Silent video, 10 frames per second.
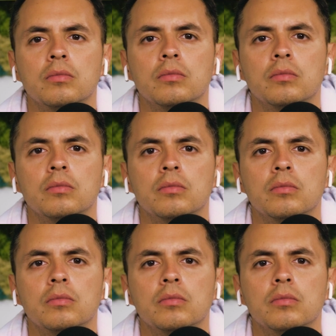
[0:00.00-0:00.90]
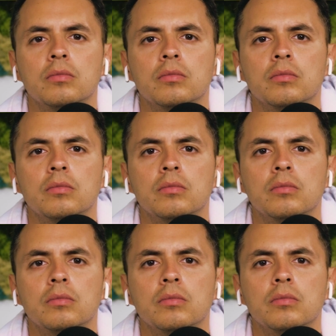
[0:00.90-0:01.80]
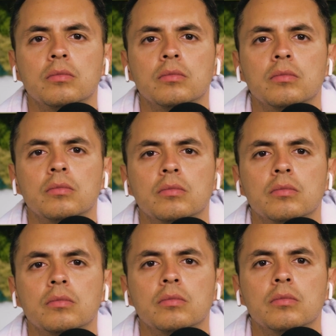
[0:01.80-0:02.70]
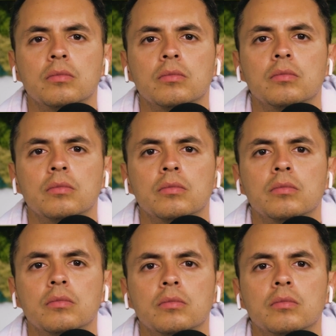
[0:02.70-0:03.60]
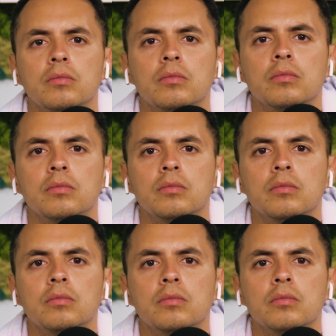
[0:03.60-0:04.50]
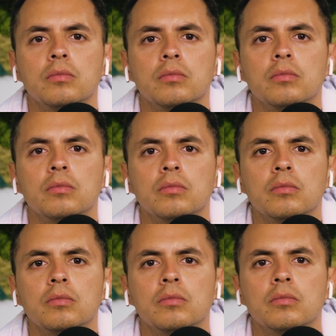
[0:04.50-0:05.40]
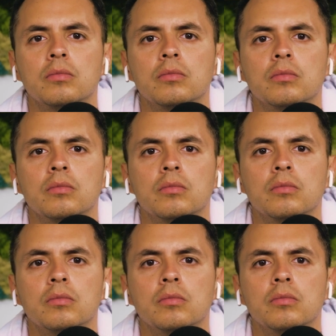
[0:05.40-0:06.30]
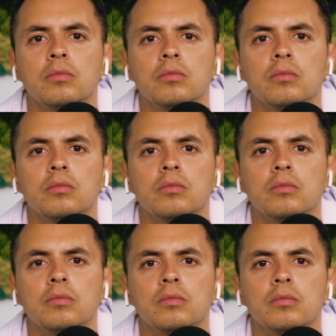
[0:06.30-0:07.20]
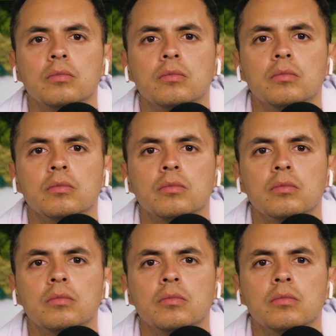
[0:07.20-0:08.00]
This person isn't speaking.